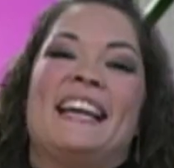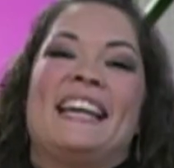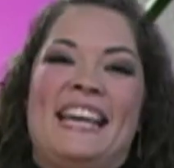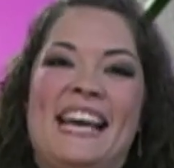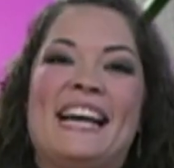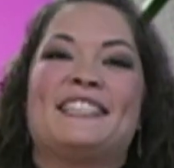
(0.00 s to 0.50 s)

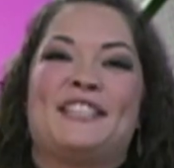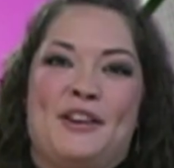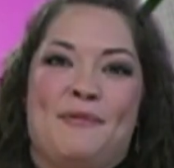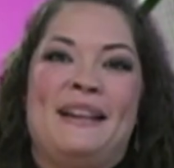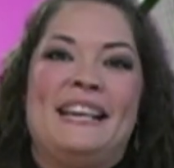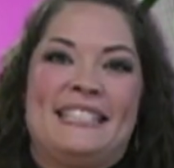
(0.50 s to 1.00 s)
he has the
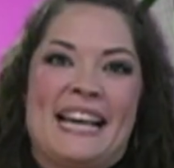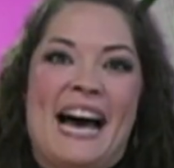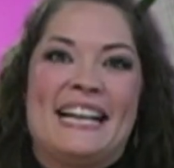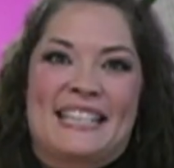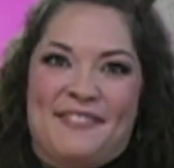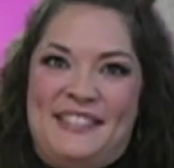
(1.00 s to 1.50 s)
unique
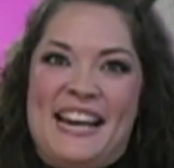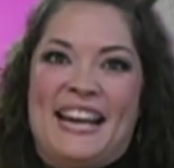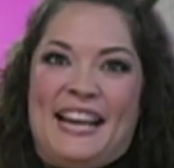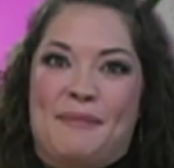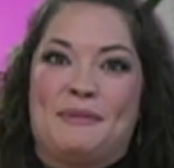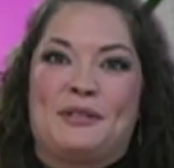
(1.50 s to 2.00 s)
task of
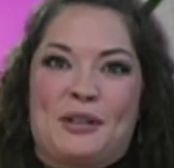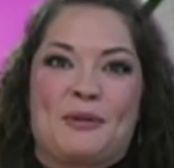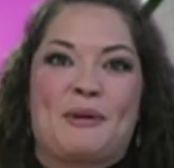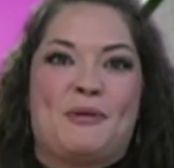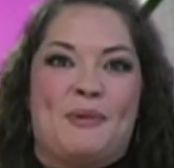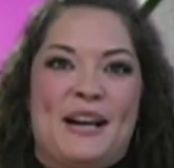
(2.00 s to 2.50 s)
taking absurd
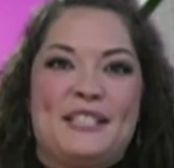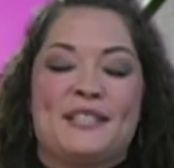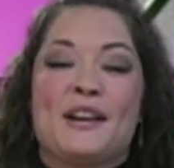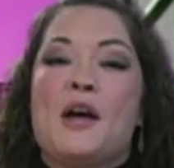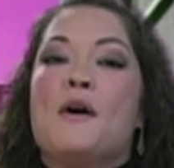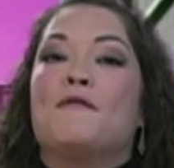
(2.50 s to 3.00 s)
requests
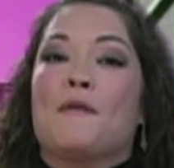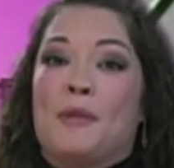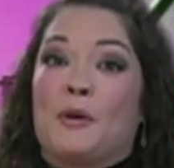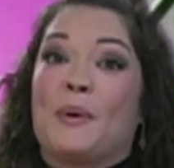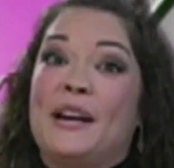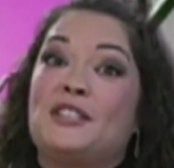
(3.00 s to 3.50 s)
from
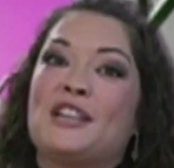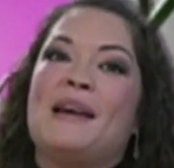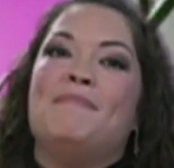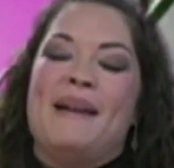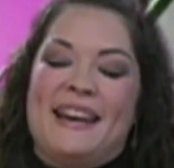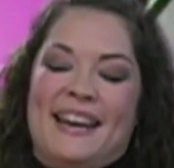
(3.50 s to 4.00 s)
the rich
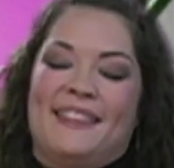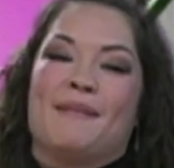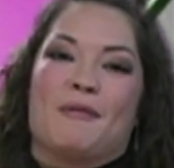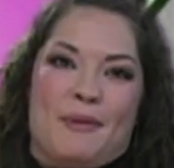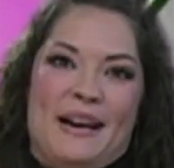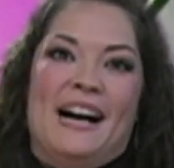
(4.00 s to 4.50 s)
and making them
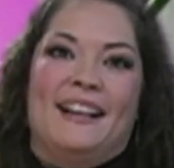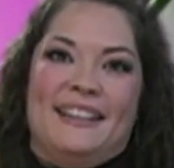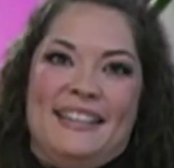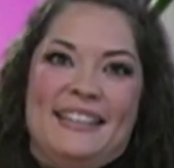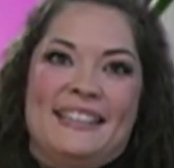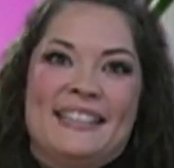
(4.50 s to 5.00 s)
a
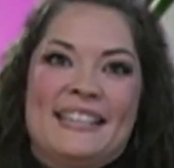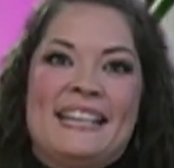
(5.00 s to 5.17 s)
reality.